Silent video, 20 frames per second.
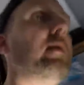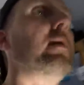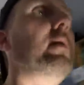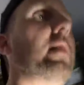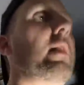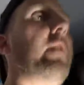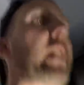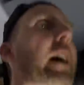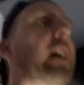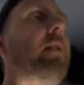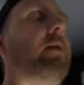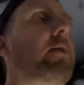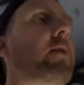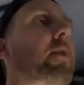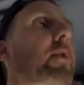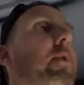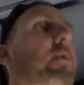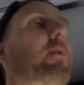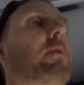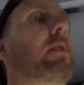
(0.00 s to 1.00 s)
of how
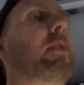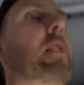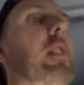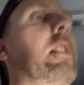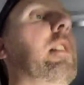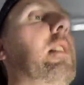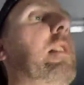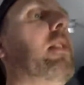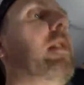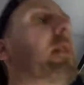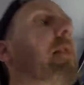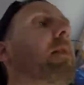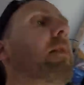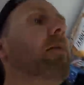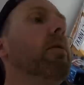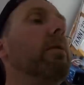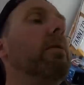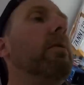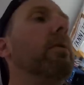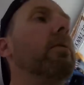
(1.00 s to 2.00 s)
to
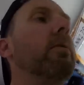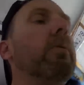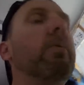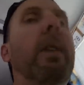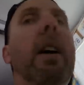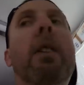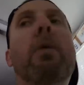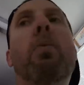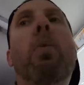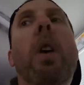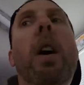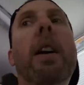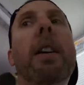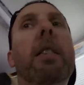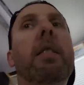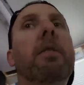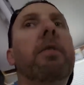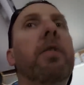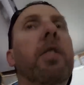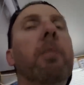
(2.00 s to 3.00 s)
route
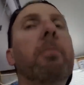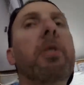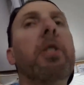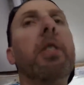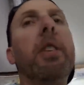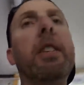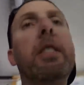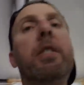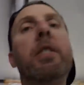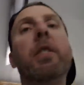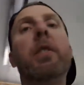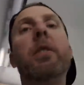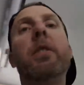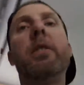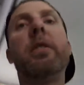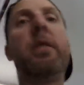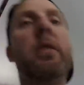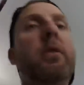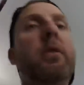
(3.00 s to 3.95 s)
wire from your interior